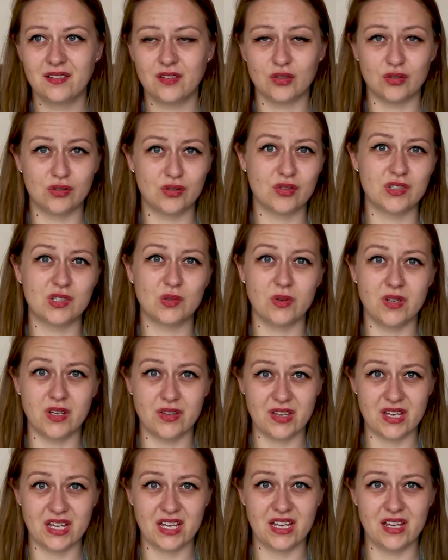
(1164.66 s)

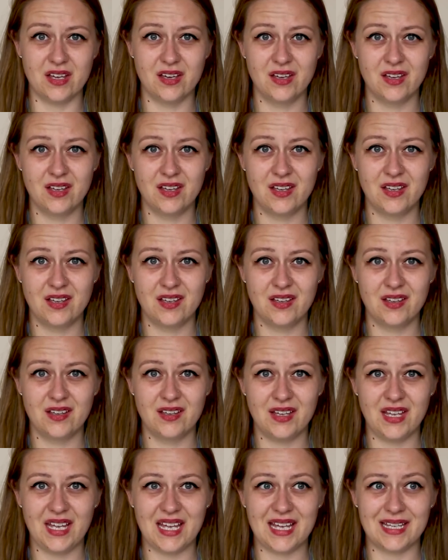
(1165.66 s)
untrustworthy,
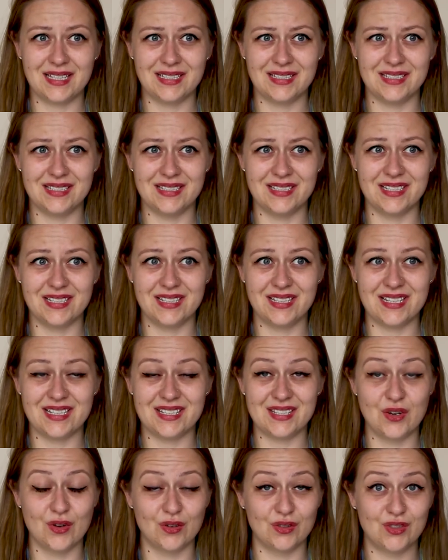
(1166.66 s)
and
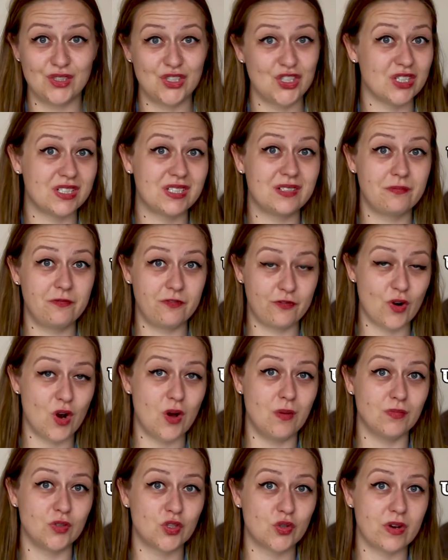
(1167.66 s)
it's not just
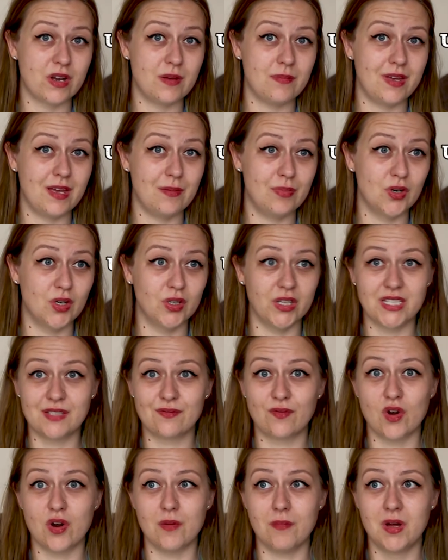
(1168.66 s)
from straight people, it's
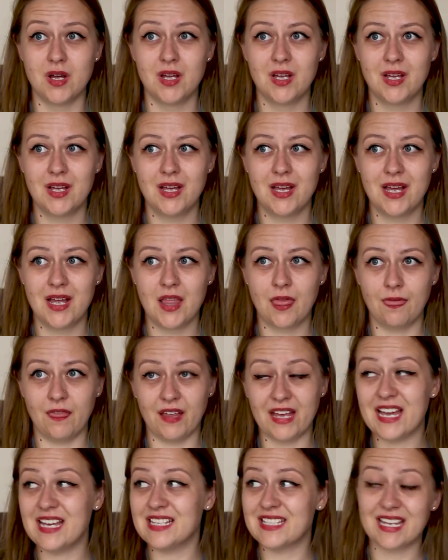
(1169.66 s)
from
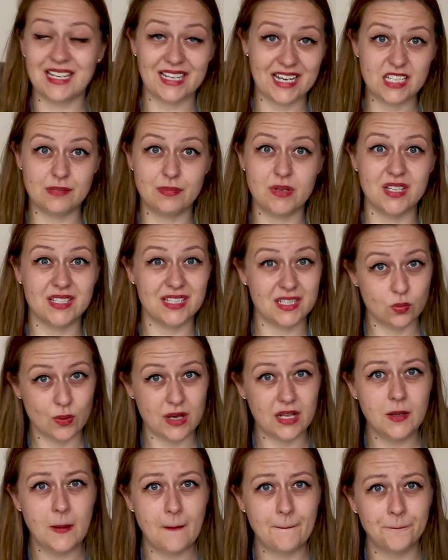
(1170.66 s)
gays and lesbians as
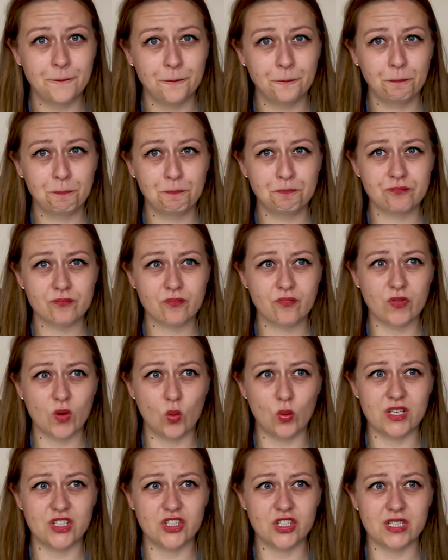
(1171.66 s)
well,
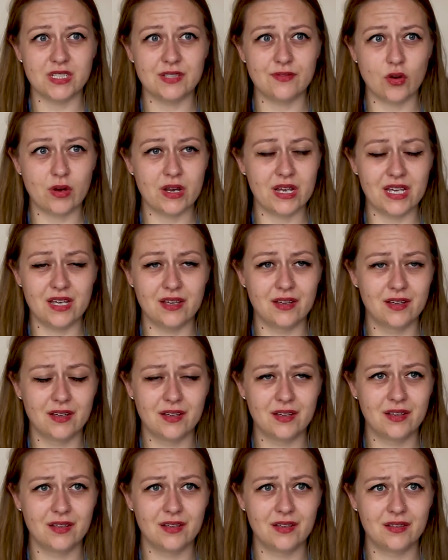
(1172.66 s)
which is very,
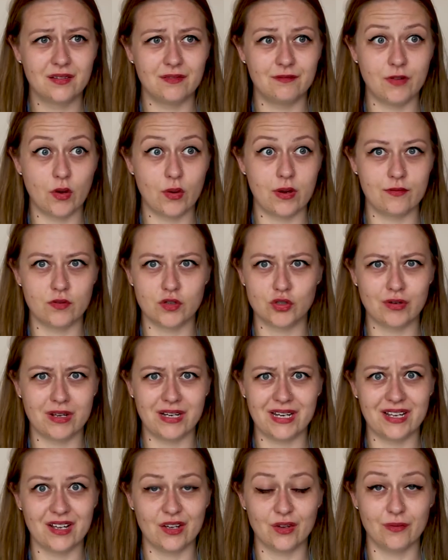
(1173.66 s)
very
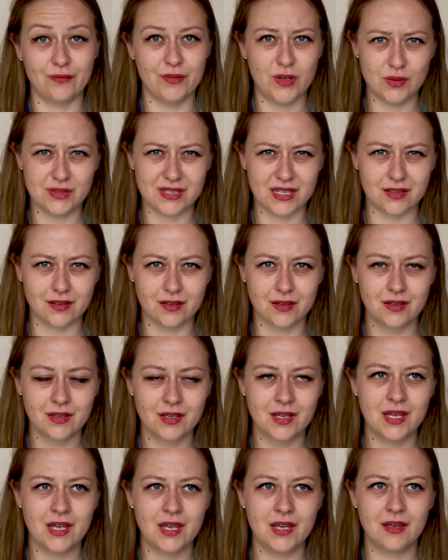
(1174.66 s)
frustrating and confusing,
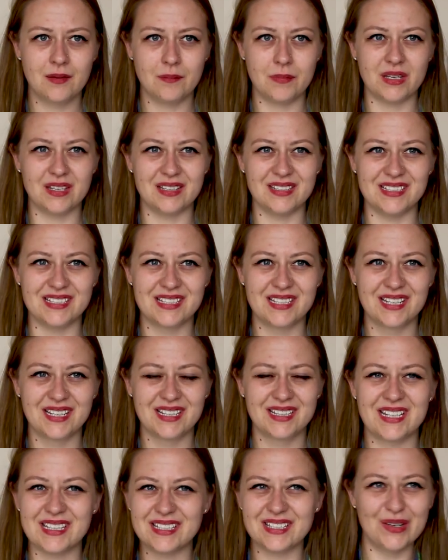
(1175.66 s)
because
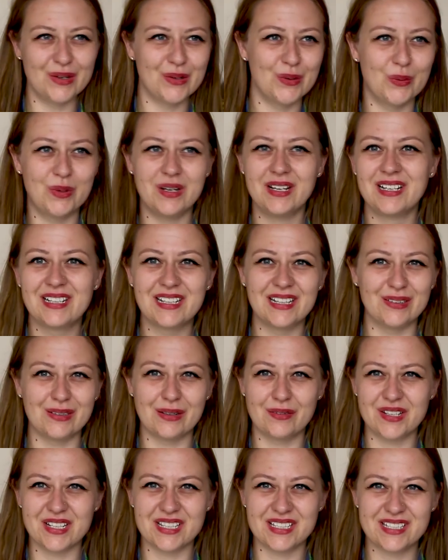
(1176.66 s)
there's no clear
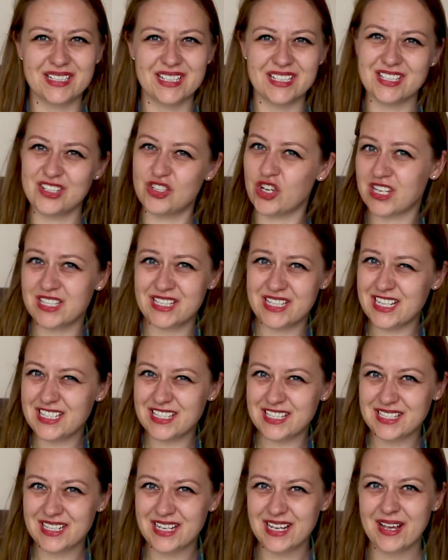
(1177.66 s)
evidence to suggest
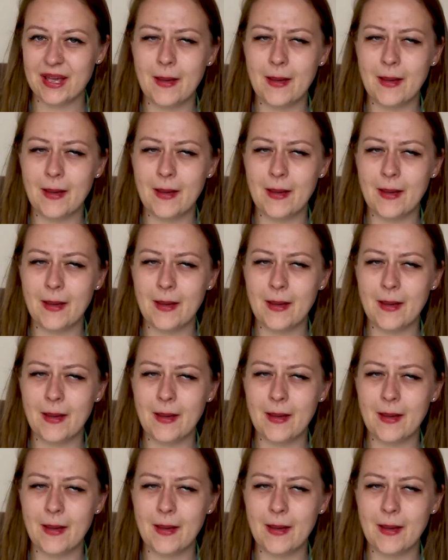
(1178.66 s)
this.